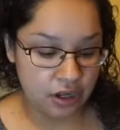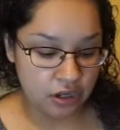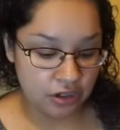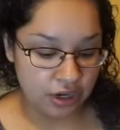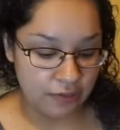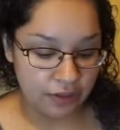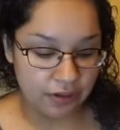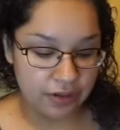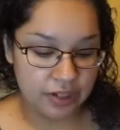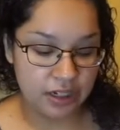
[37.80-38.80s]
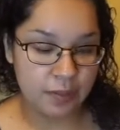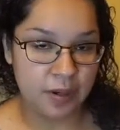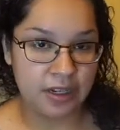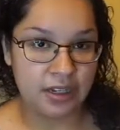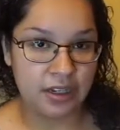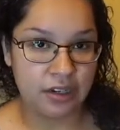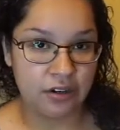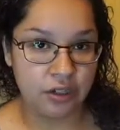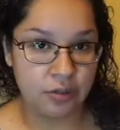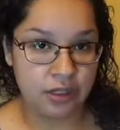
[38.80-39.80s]
So I really wasn't expecting like a
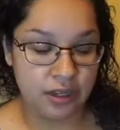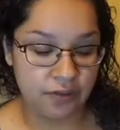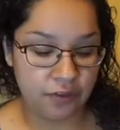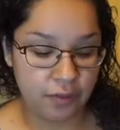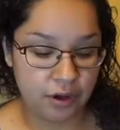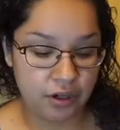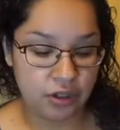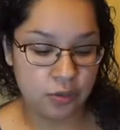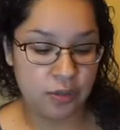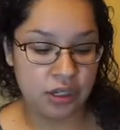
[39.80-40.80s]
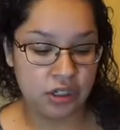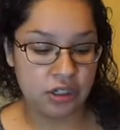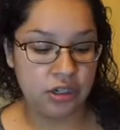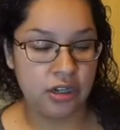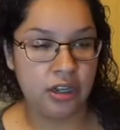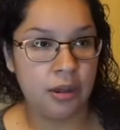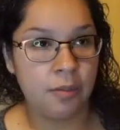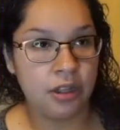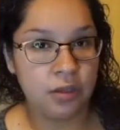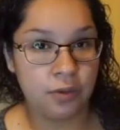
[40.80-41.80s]
Christmas gift from her just because she started like a
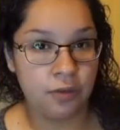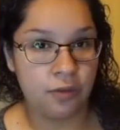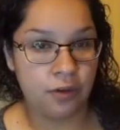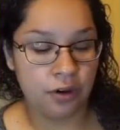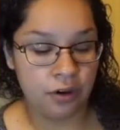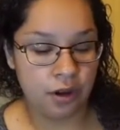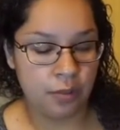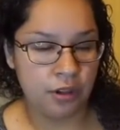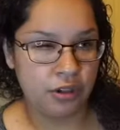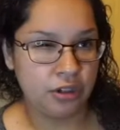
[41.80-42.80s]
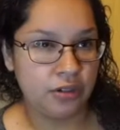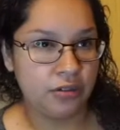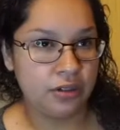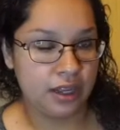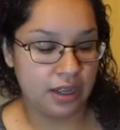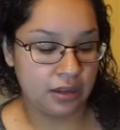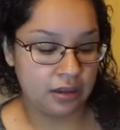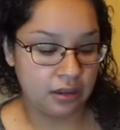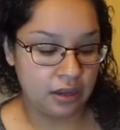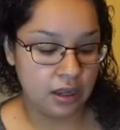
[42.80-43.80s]
month or two, yeah.
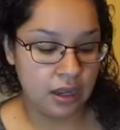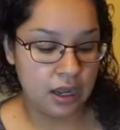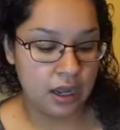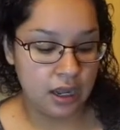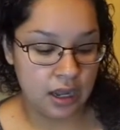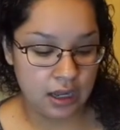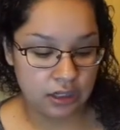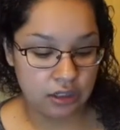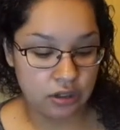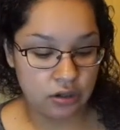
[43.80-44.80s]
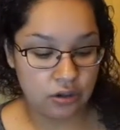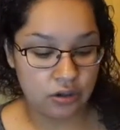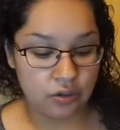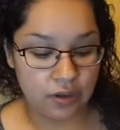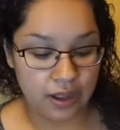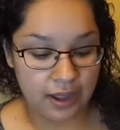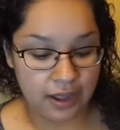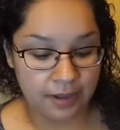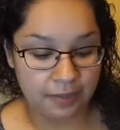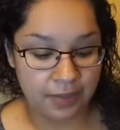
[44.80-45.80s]
And
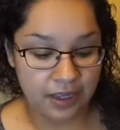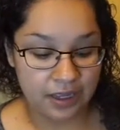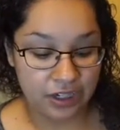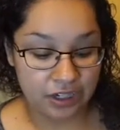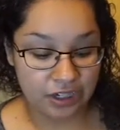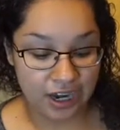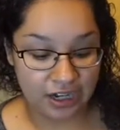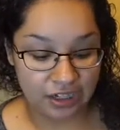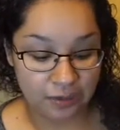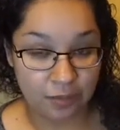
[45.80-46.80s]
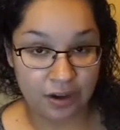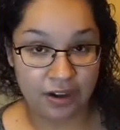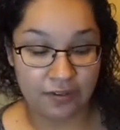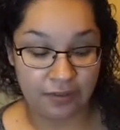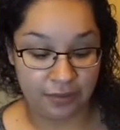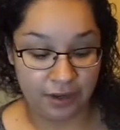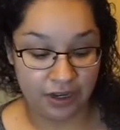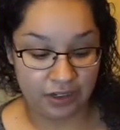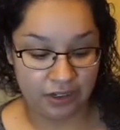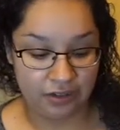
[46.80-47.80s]
so she actually bought it for me
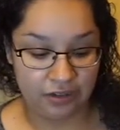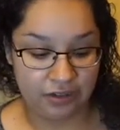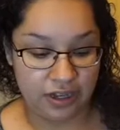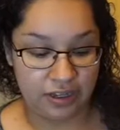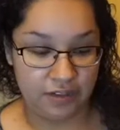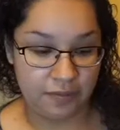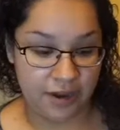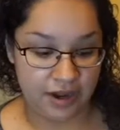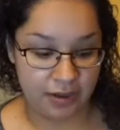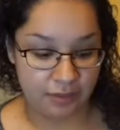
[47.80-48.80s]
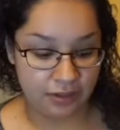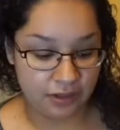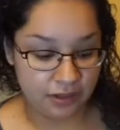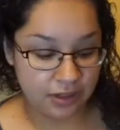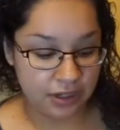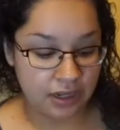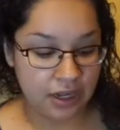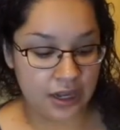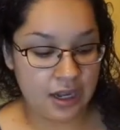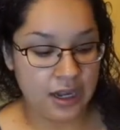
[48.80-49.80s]
because she knows I love pineapples.
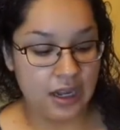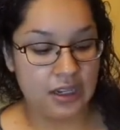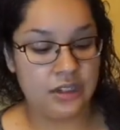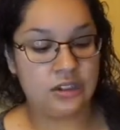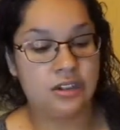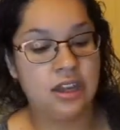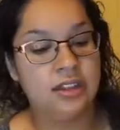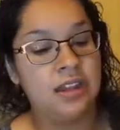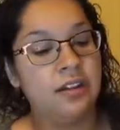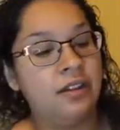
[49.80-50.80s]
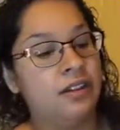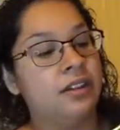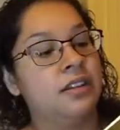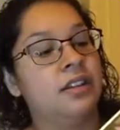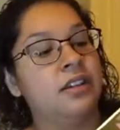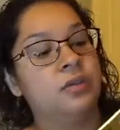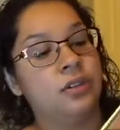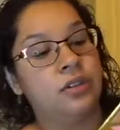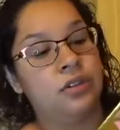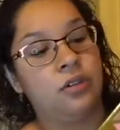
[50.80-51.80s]
And so that's how it looks
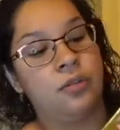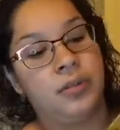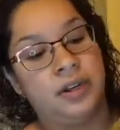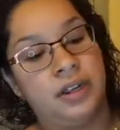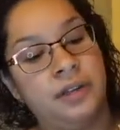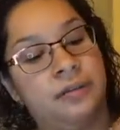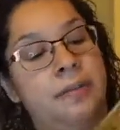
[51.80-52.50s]
when you open it.